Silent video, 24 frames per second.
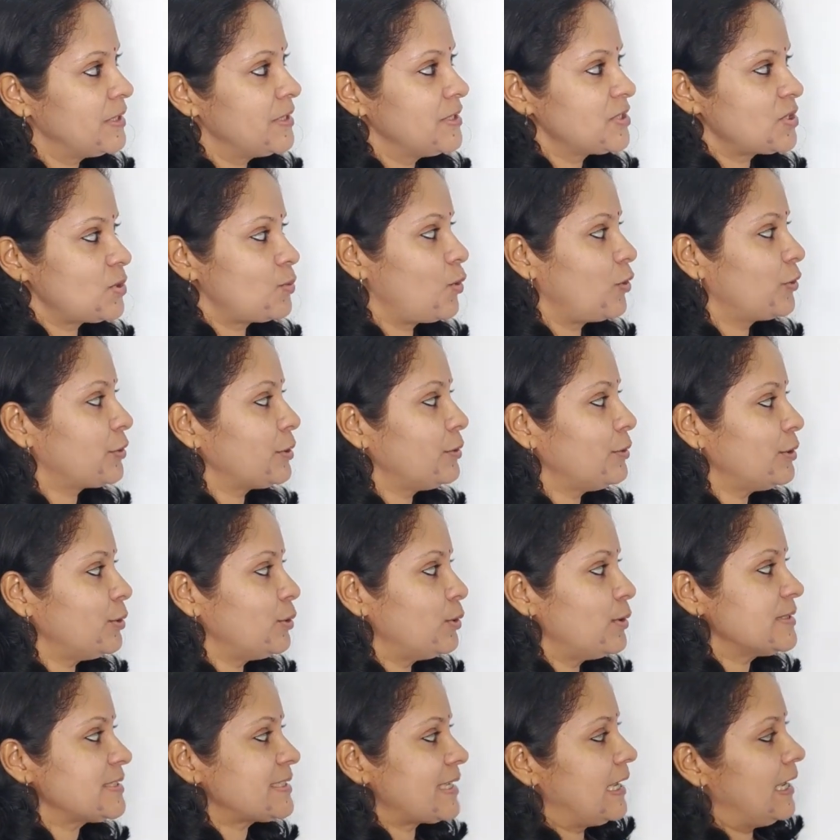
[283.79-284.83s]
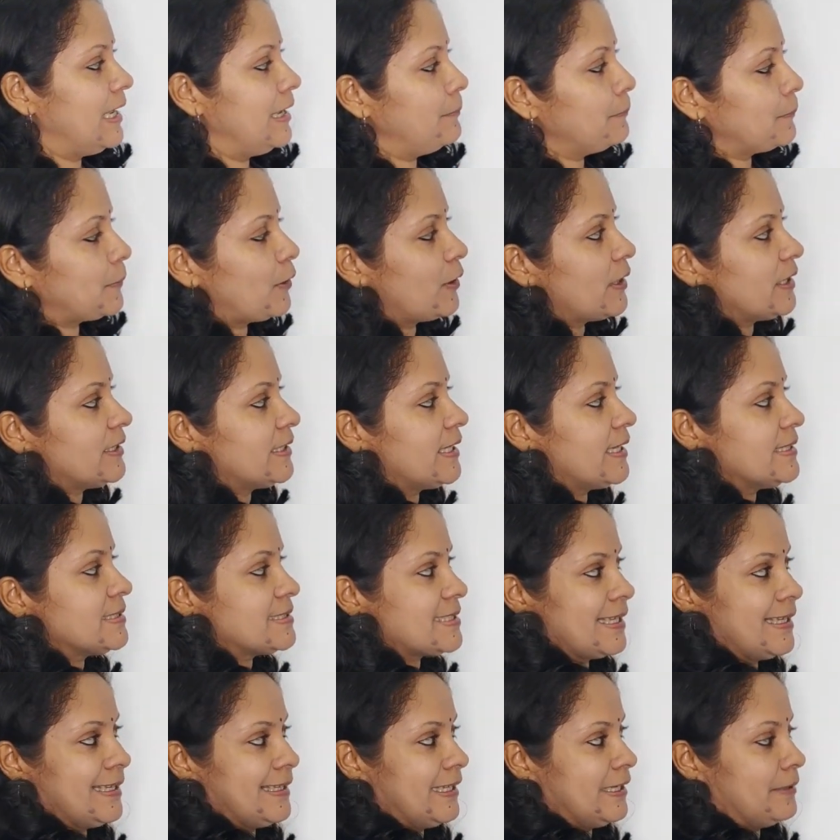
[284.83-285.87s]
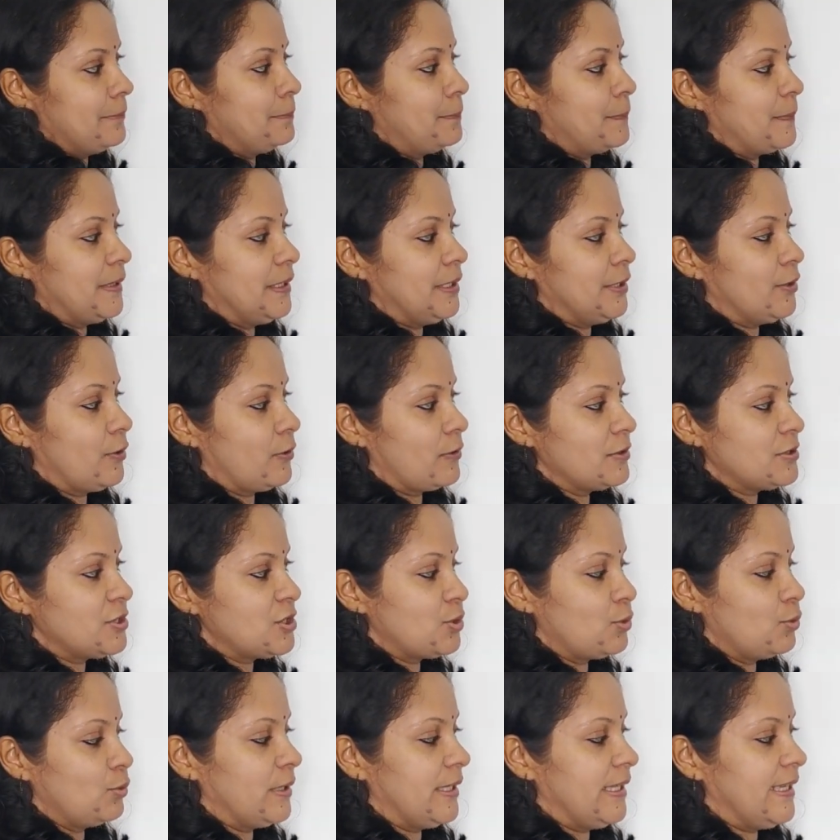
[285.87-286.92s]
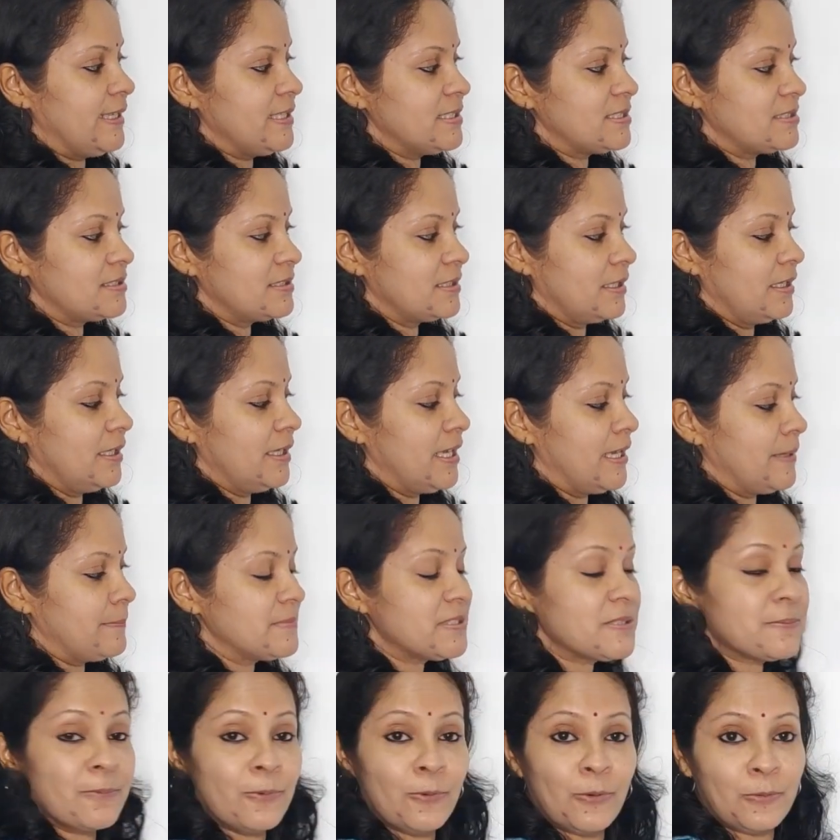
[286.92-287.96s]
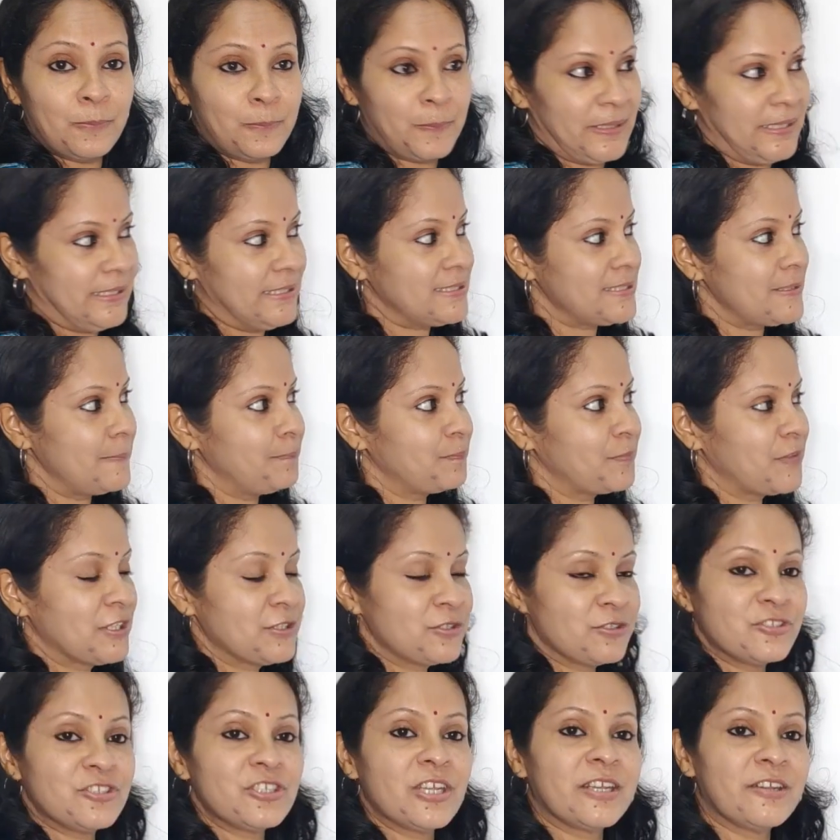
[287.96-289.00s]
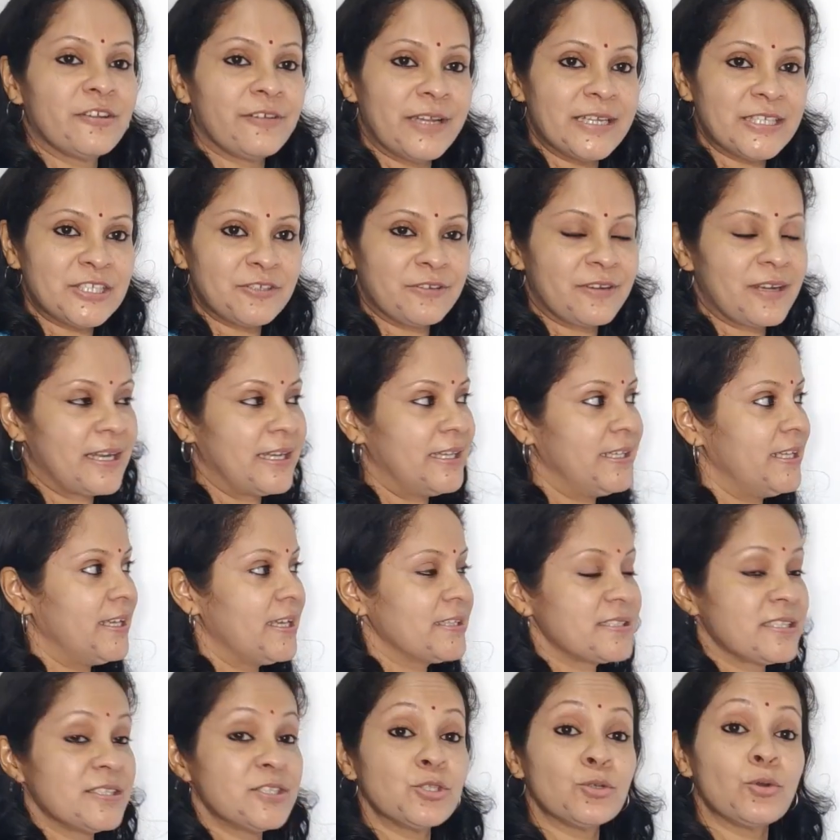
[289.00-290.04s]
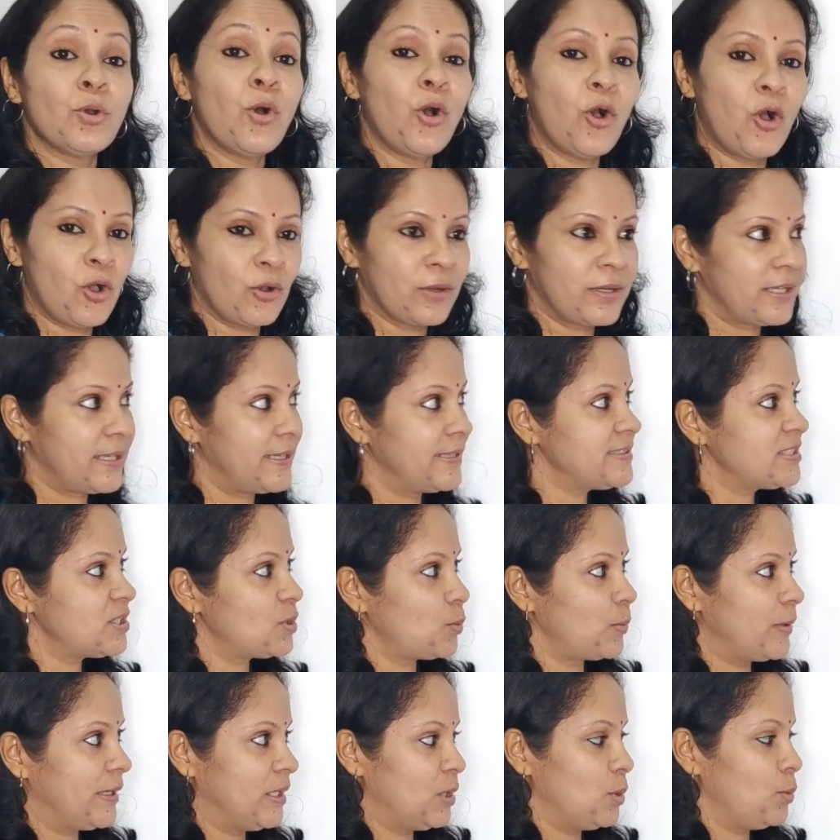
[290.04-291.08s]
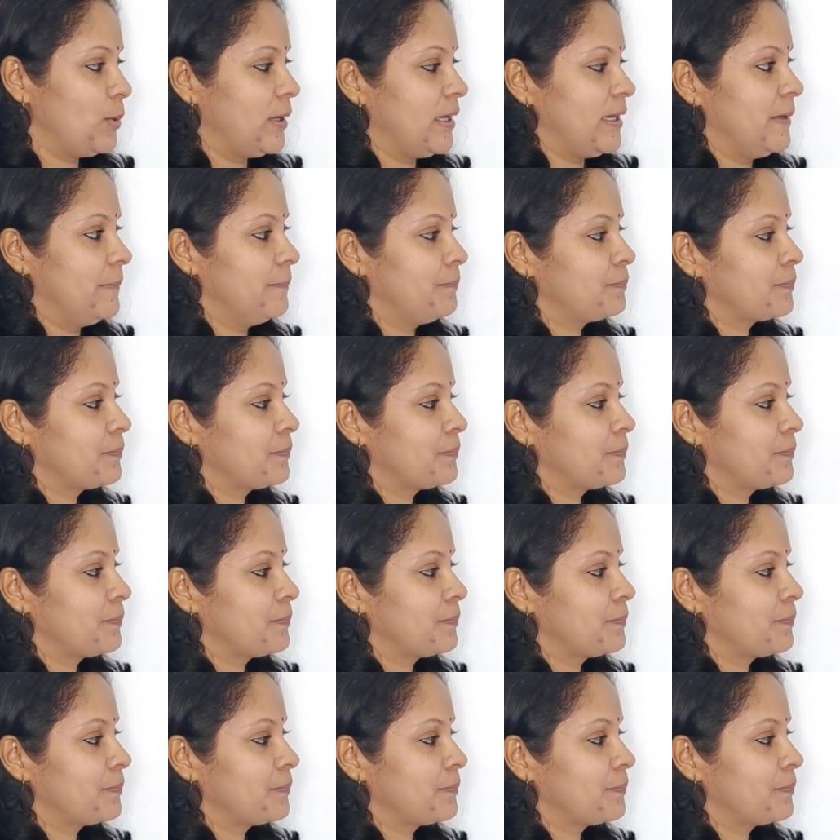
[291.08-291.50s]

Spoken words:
So what you do is employ these EMP or 2 E's, 3 M's, 4 P's to generate your ideas and to organize it very well.